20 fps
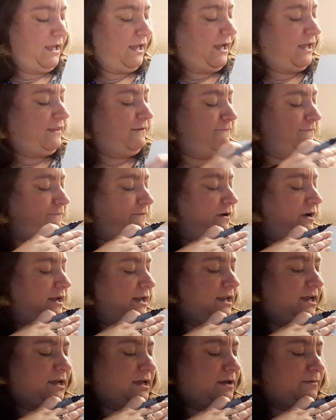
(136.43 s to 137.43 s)
And then
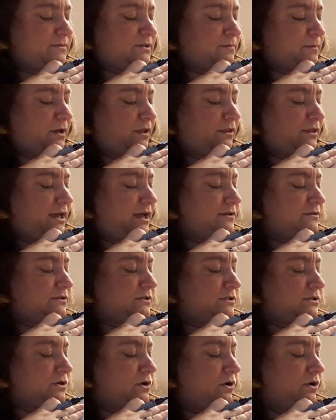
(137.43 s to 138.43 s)
finally I come to my
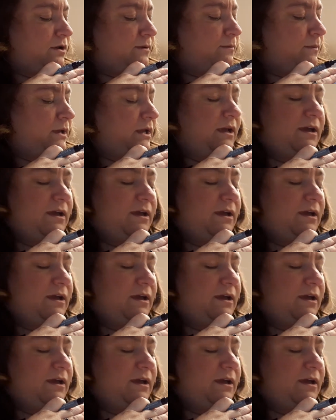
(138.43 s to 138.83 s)
thousands column.